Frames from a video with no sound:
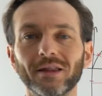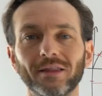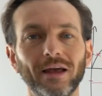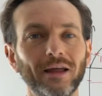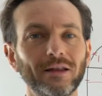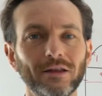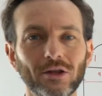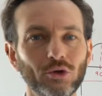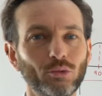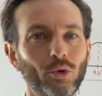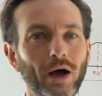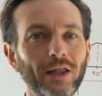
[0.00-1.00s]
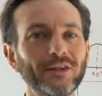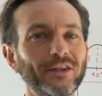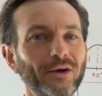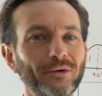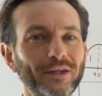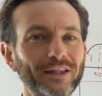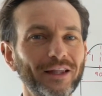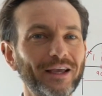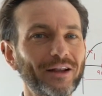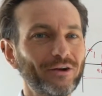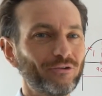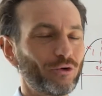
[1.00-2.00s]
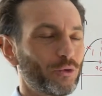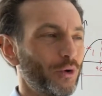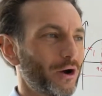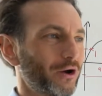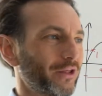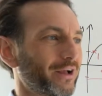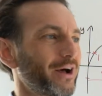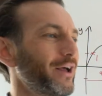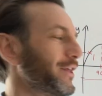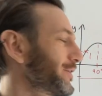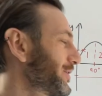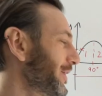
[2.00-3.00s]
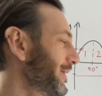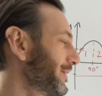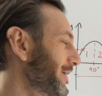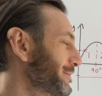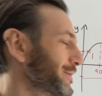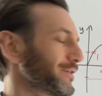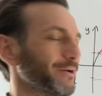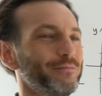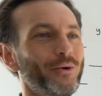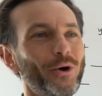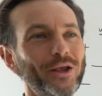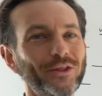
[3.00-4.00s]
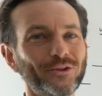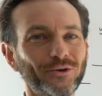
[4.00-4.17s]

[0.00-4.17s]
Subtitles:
then you will undoubtedly require the Cos diagram at some point.